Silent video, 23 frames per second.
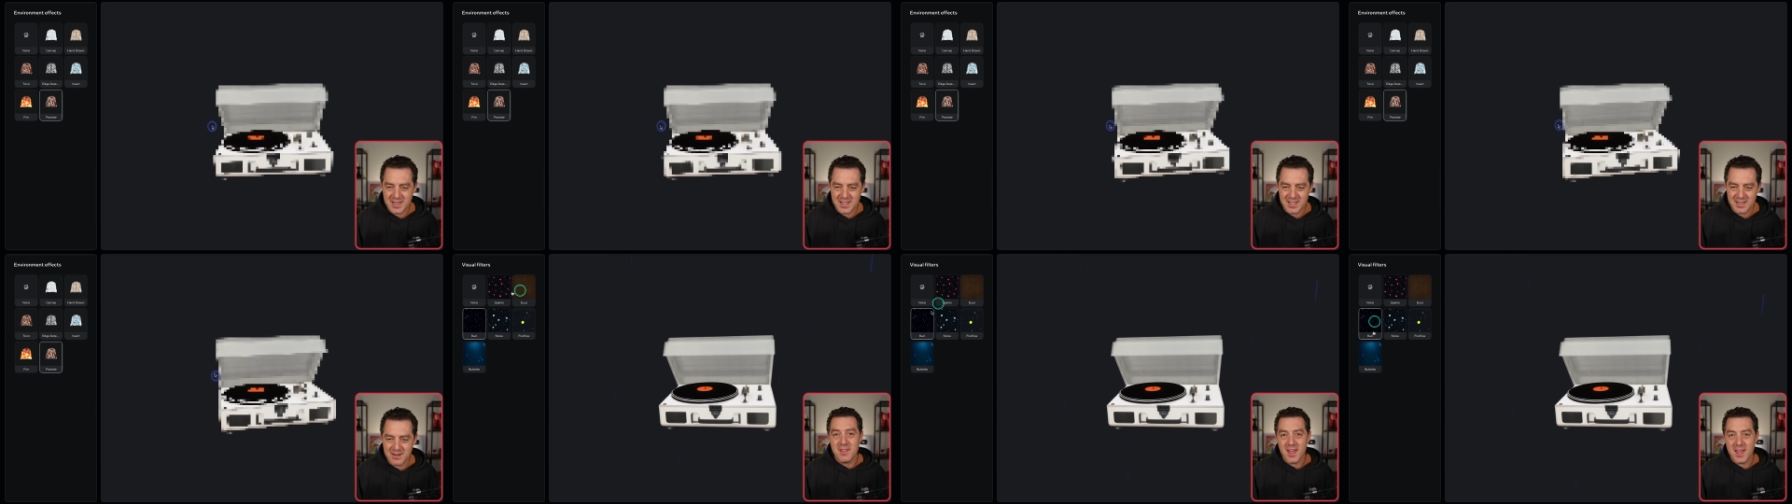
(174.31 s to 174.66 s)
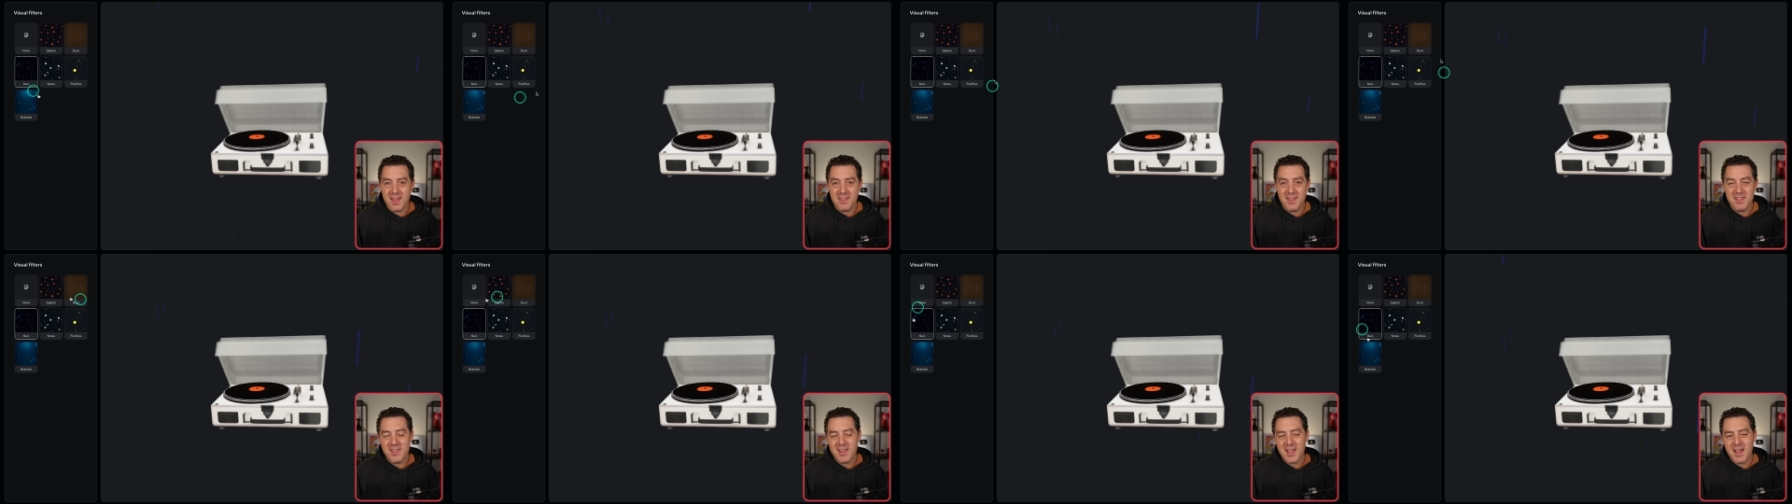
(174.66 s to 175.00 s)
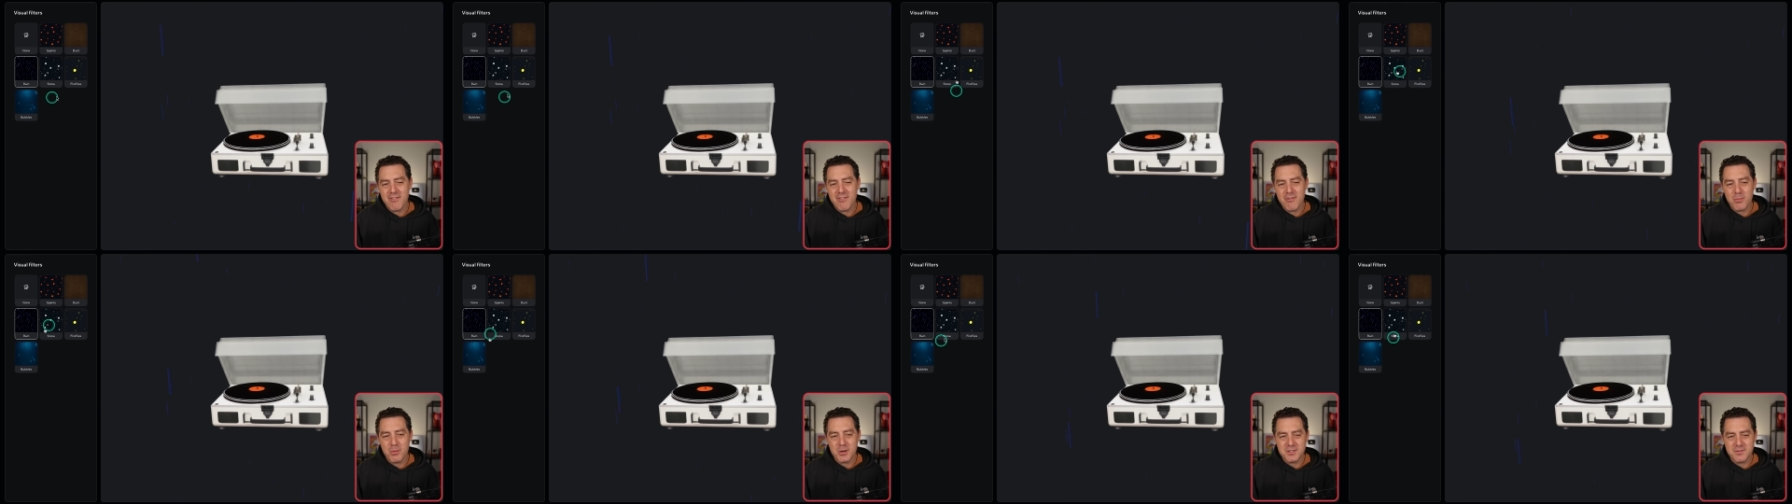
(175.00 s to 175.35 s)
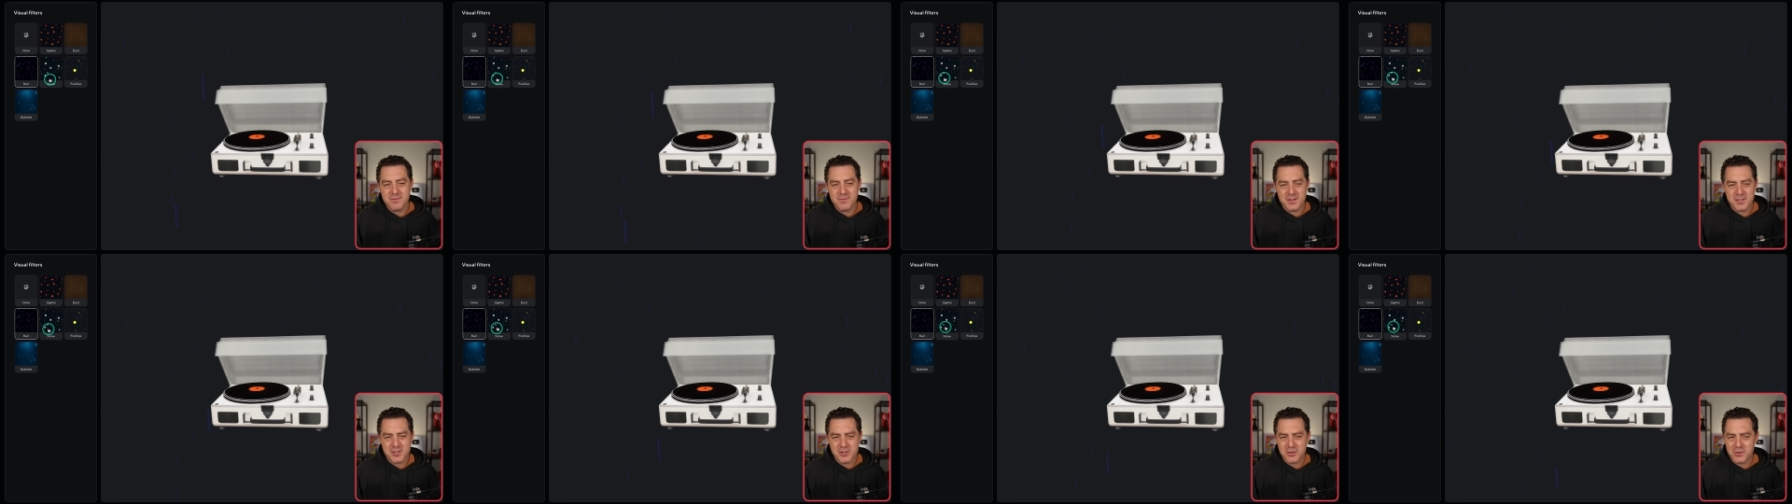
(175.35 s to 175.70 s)
it, and then they have a bunch of
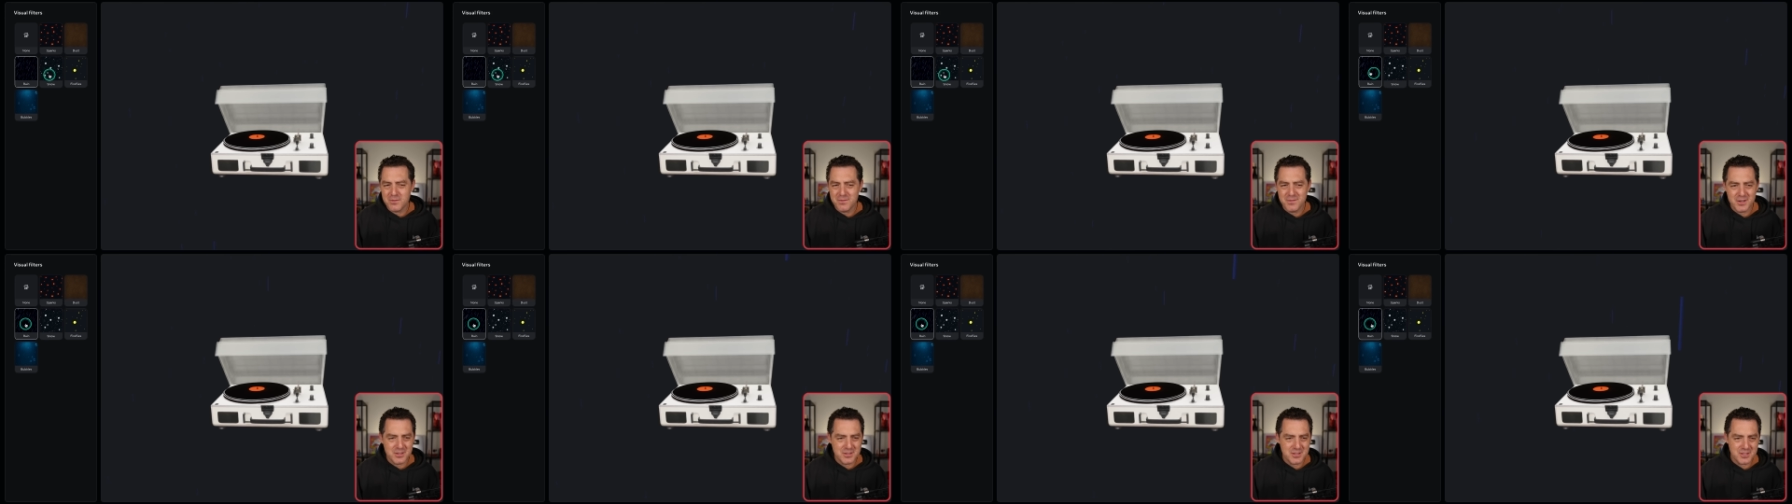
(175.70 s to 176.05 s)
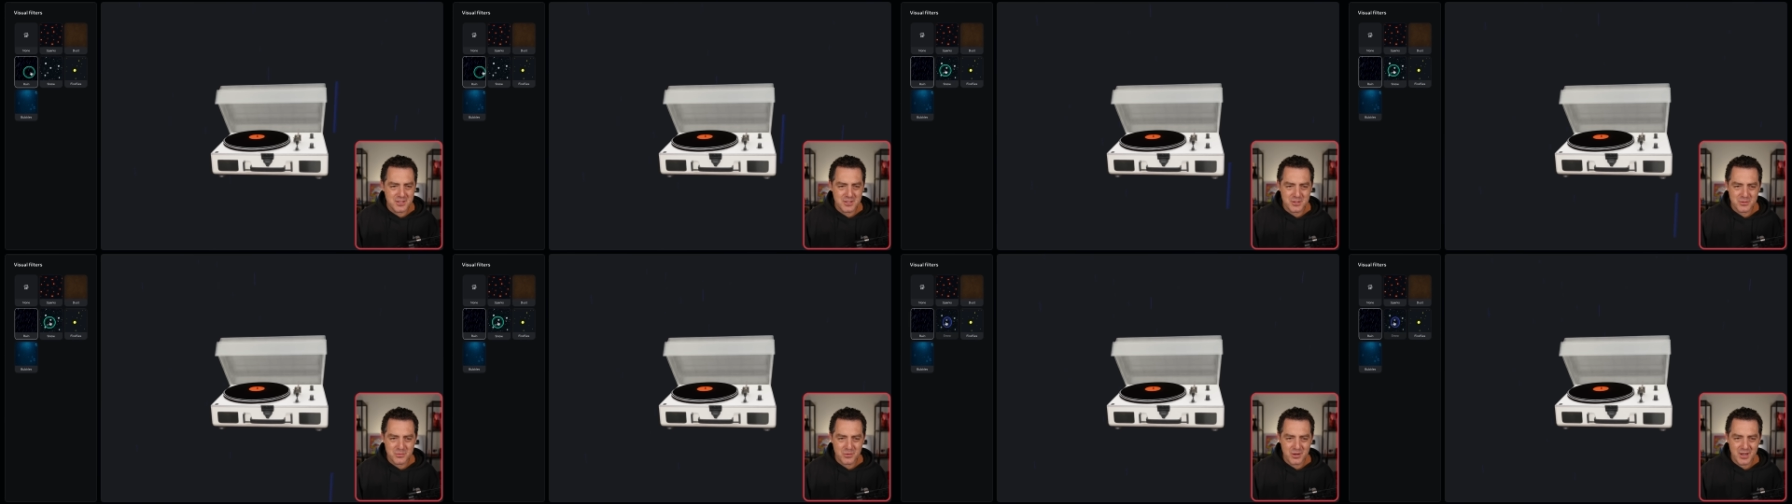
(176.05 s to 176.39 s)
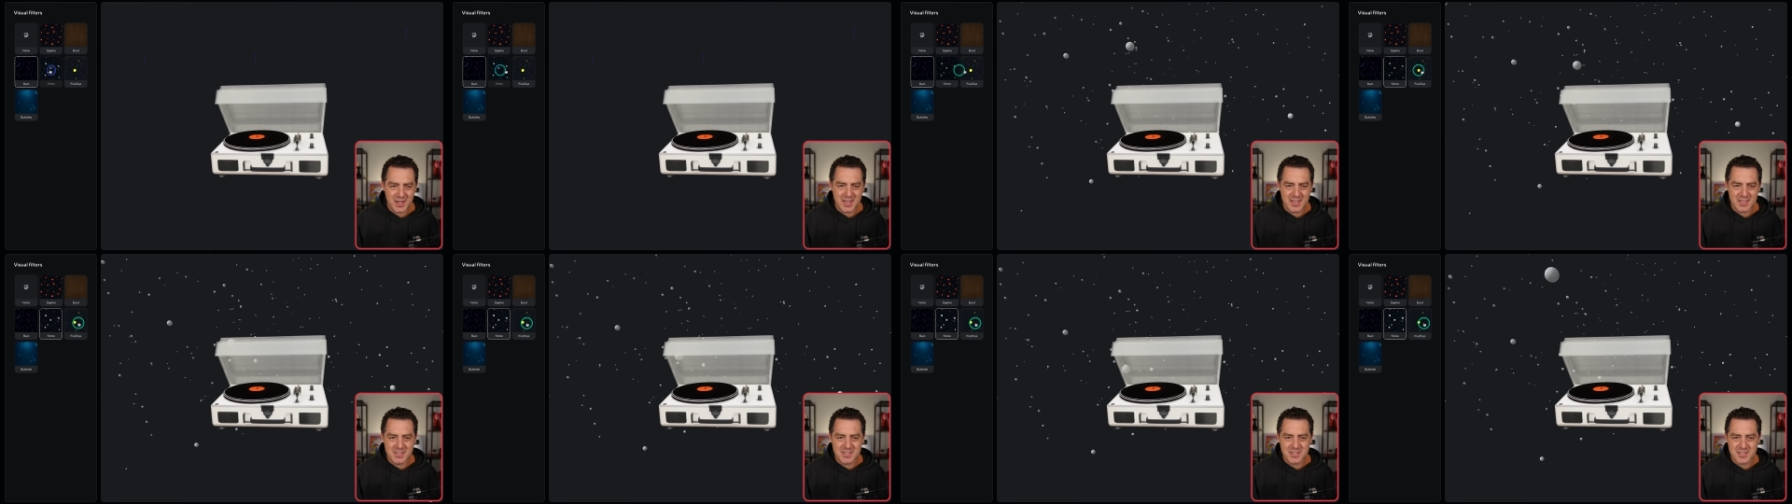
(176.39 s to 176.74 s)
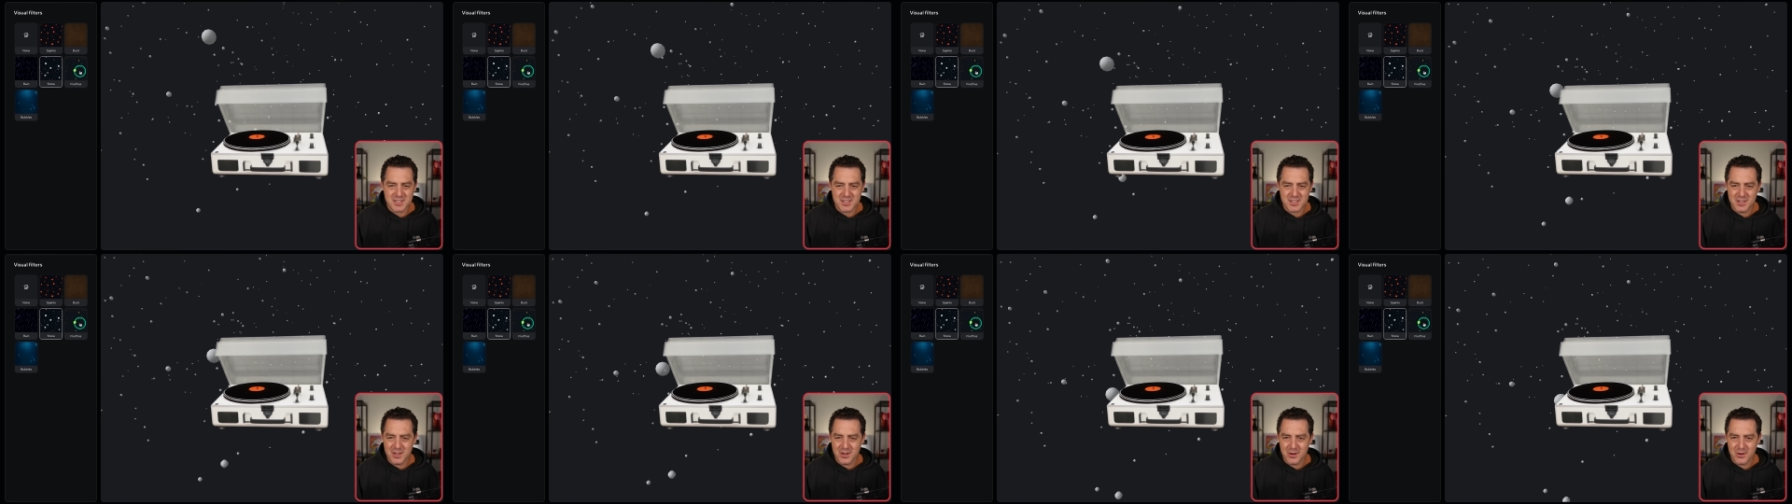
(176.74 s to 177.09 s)
visual filters, rain,
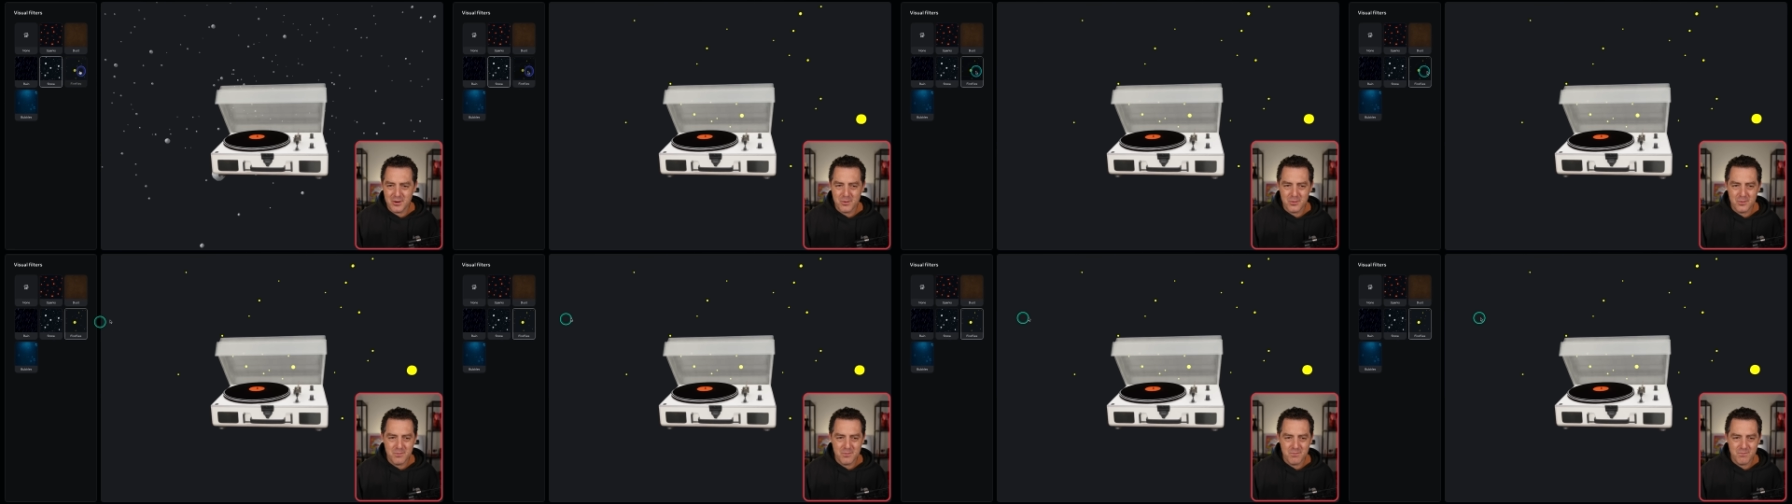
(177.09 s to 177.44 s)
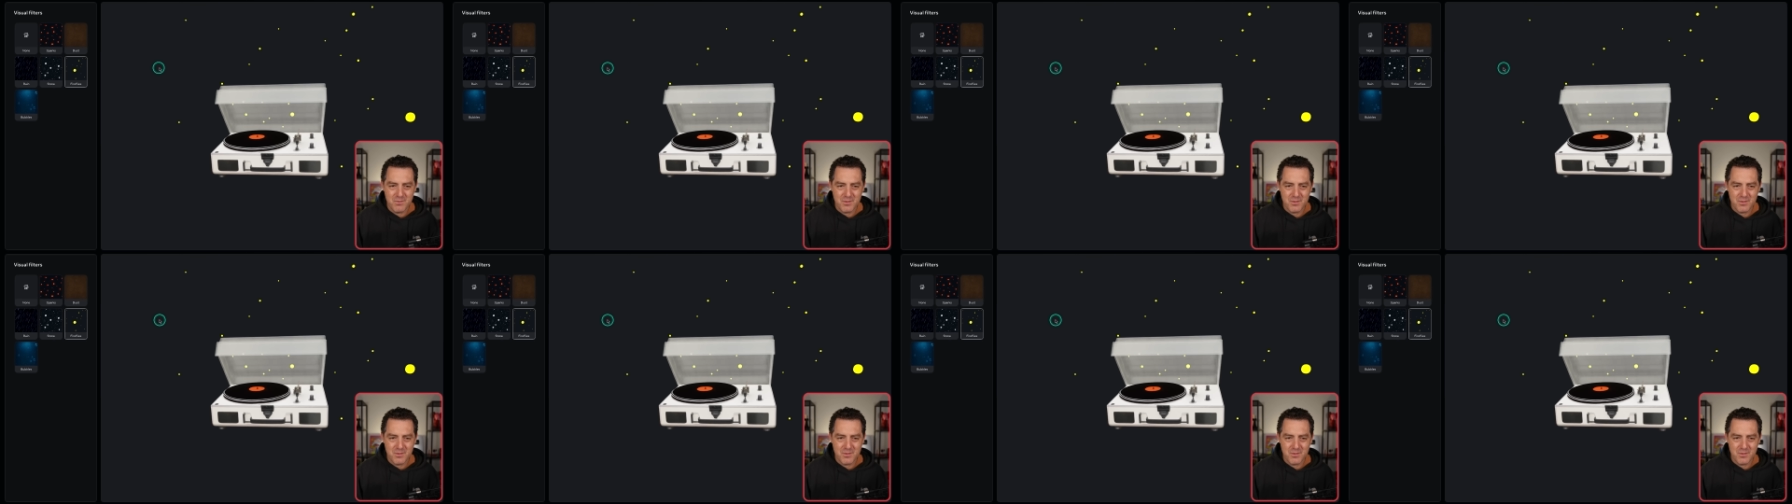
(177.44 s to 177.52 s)
snow,